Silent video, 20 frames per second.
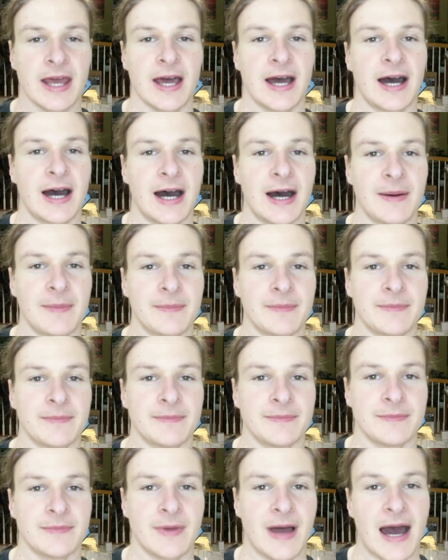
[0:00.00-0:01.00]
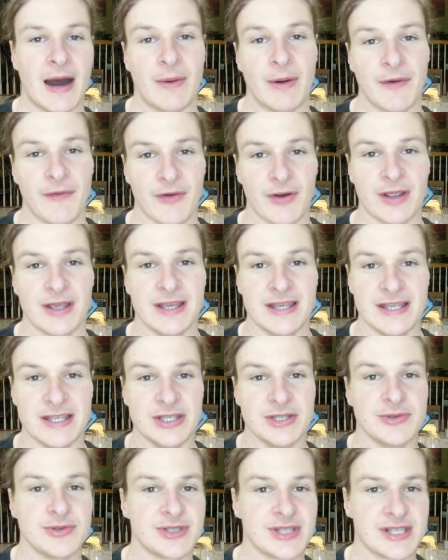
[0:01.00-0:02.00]
However, he
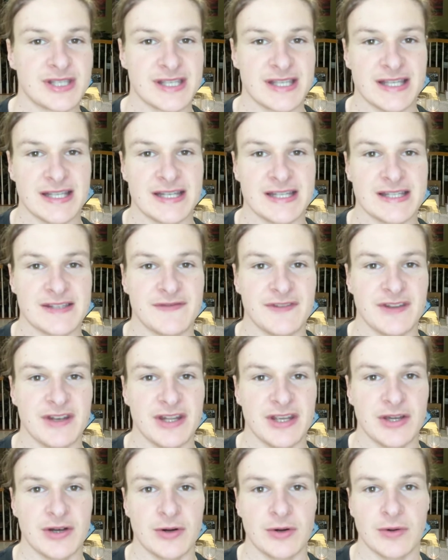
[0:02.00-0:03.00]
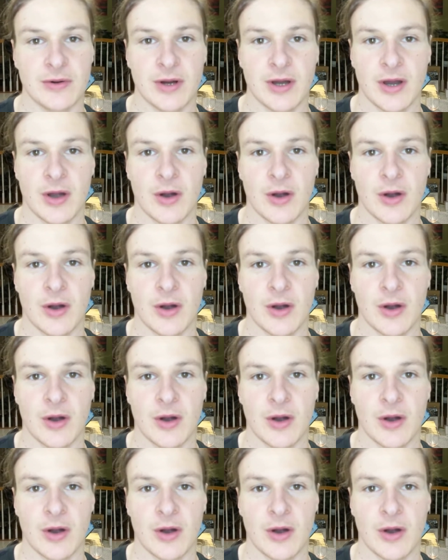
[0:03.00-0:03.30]
uses in his video